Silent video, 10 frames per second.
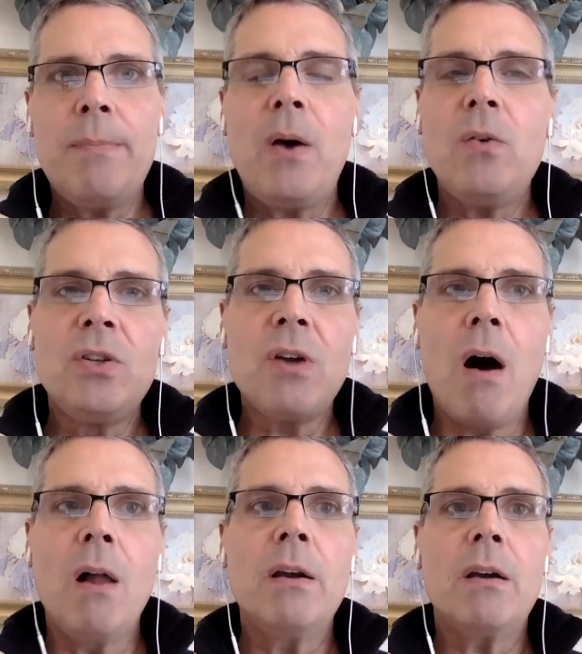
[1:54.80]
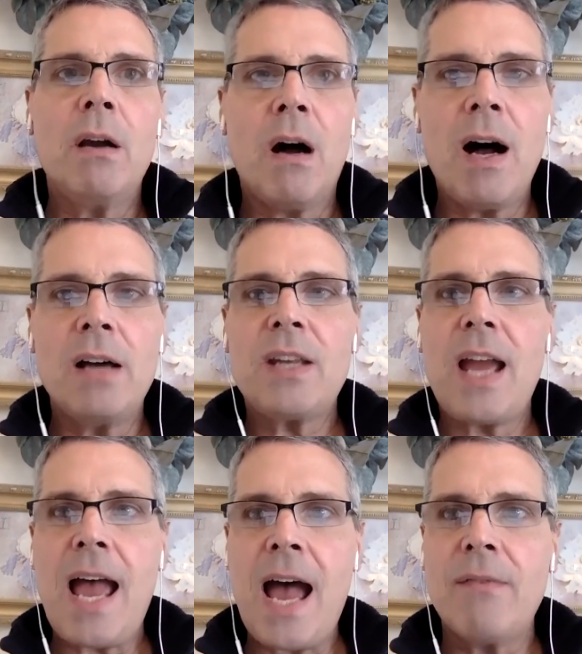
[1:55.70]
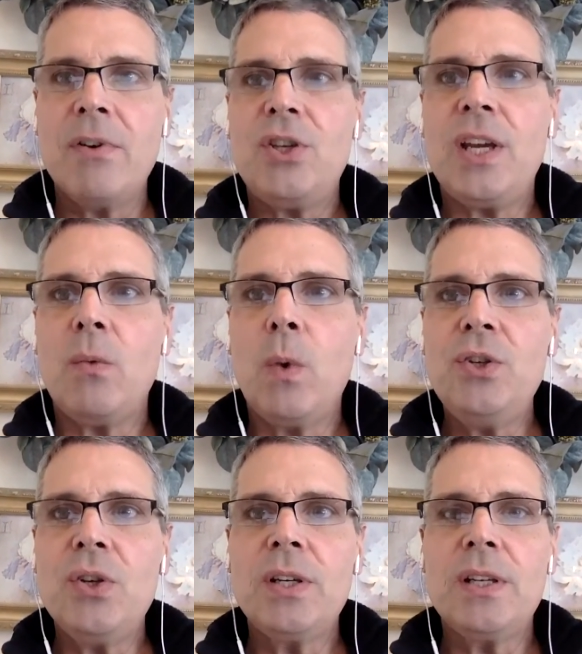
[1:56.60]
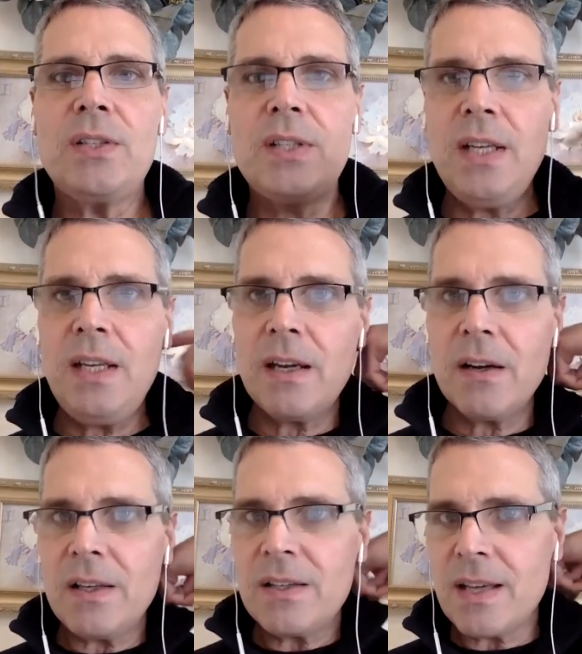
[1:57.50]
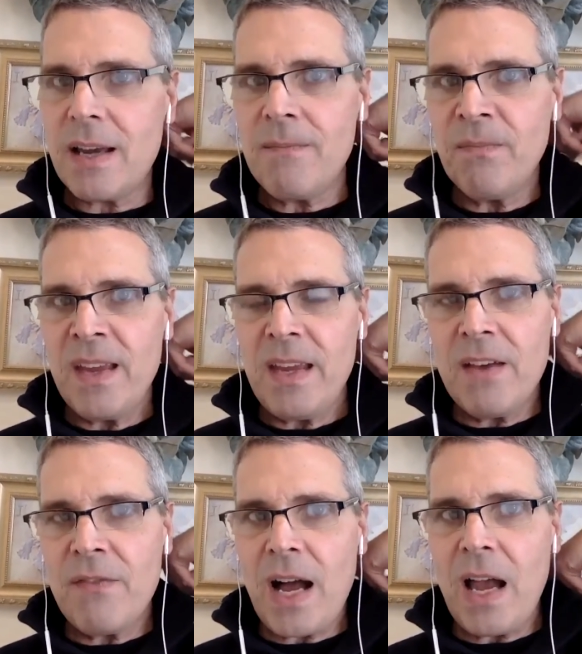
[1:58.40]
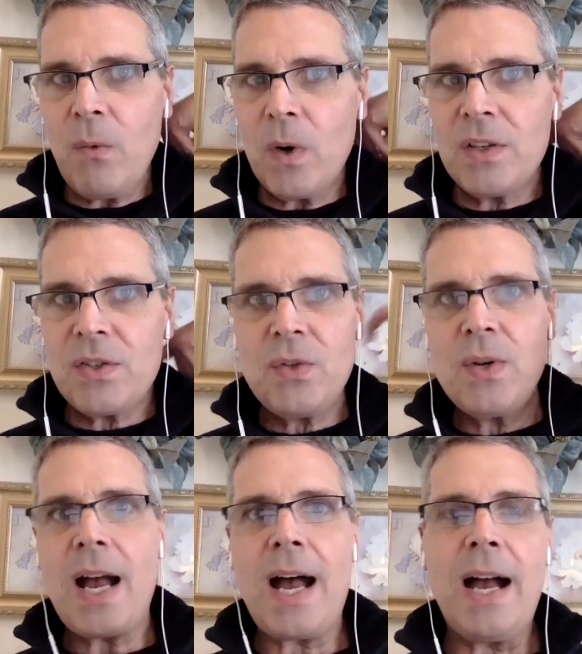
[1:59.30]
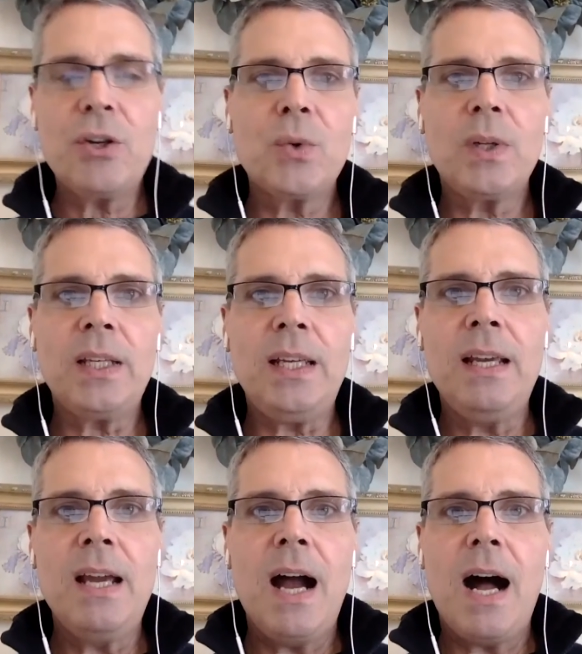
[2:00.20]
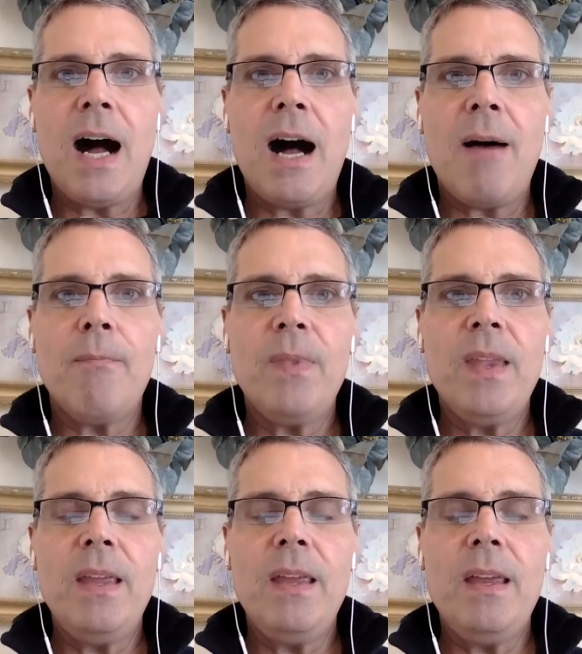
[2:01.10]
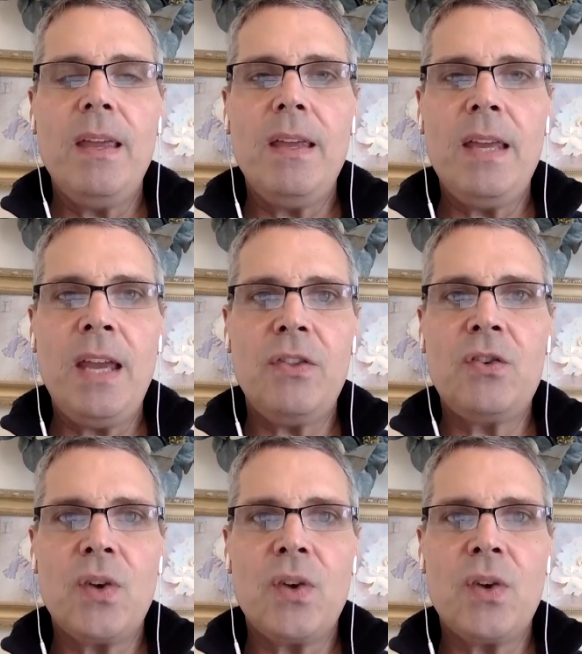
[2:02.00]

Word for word: about dollar cost averaging. And what you're going to see here is that if I was to actually hit the